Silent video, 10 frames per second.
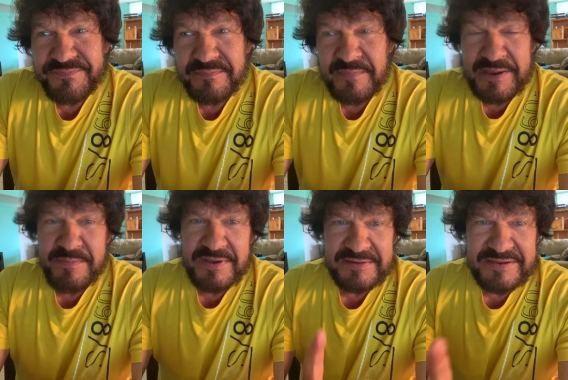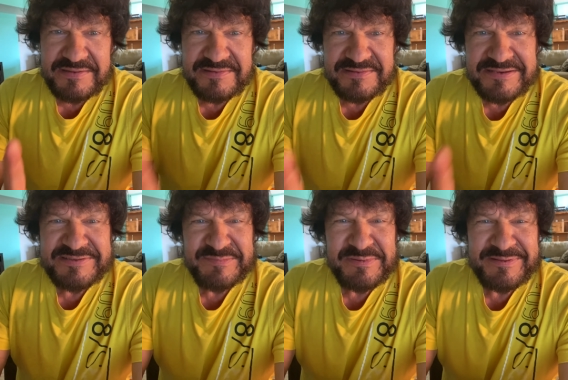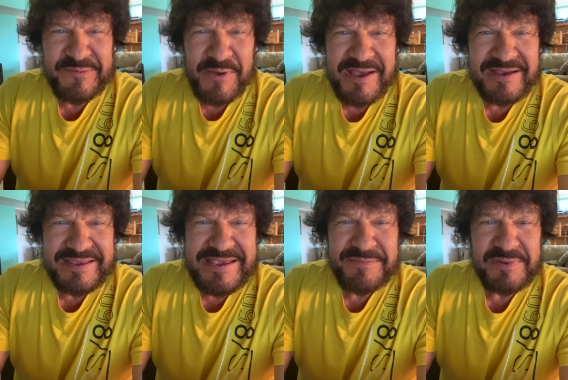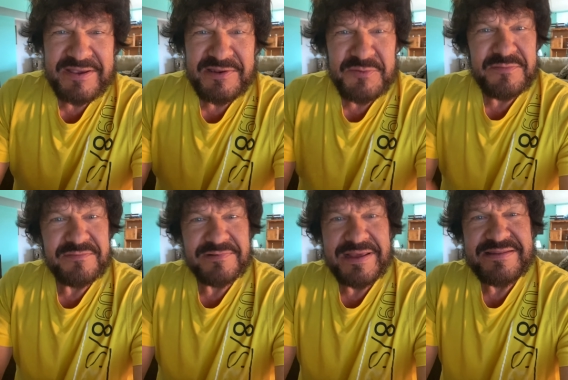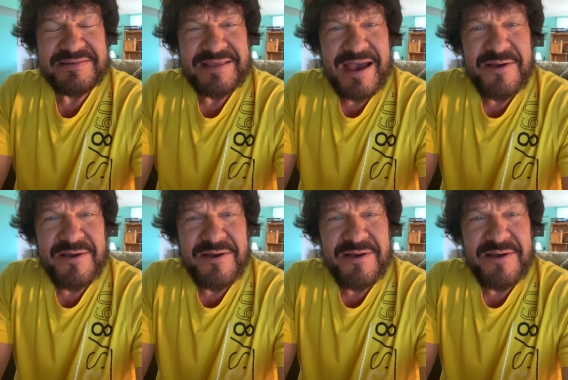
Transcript: maybe I need to discipline the way I eat, but can you relate to that